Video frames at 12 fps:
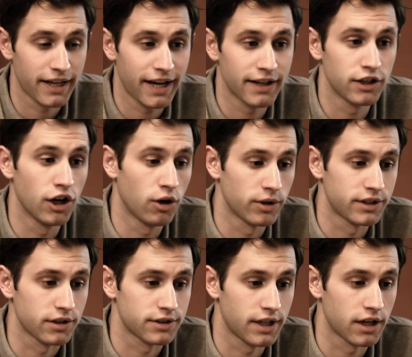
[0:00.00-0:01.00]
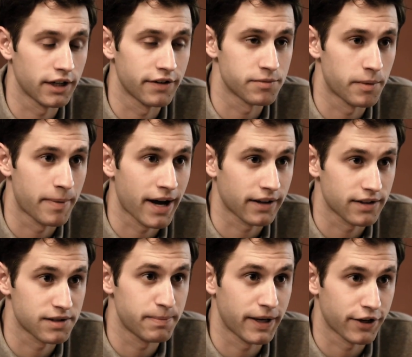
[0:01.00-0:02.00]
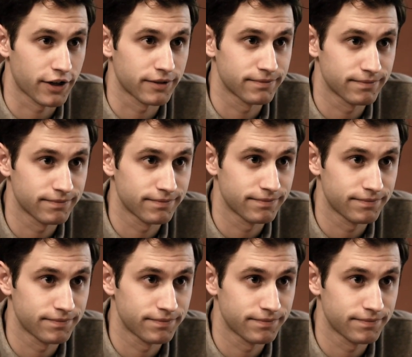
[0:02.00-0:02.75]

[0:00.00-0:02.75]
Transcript: but I can't go until Sarah gives me back the spinner. And no